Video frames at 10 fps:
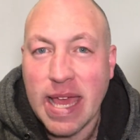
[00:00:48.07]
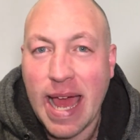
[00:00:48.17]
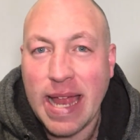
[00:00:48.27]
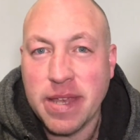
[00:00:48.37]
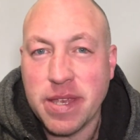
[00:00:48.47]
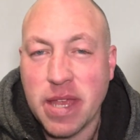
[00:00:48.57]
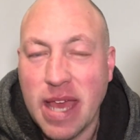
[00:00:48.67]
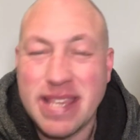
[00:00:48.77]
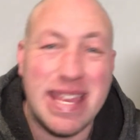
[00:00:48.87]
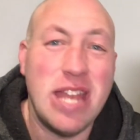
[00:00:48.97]
and
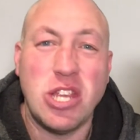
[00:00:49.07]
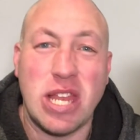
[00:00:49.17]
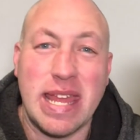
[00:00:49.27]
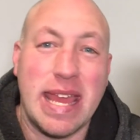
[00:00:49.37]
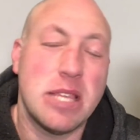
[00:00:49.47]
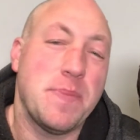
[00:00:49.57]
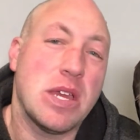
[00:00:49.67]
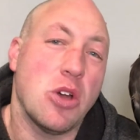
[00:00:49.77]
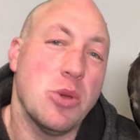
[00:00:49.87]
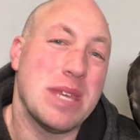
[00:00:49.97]
essentially it's
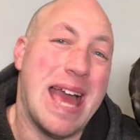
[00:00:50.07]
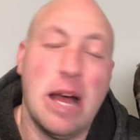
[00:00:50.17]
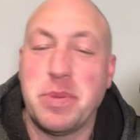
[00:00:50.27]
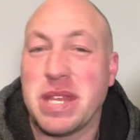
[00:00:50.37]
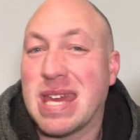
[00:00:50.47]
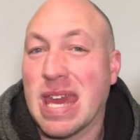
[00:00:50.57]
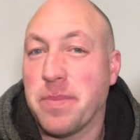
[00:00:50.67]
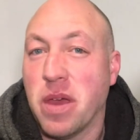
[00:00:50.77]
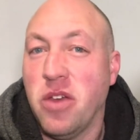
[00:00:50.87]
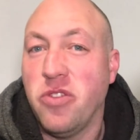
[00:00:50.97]
because it helps to
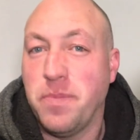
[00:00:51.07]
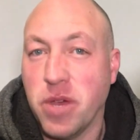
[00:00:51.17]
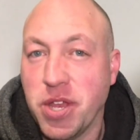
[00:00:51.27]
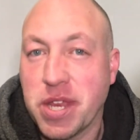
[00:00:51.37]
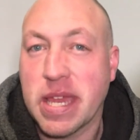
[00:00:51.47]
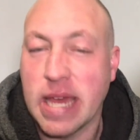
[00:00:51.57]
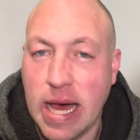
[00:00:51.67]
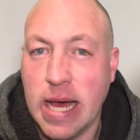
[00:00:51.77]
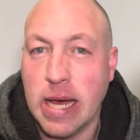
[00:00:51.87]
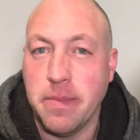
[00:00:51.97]
keep the bird
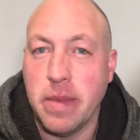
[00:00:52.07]
calm.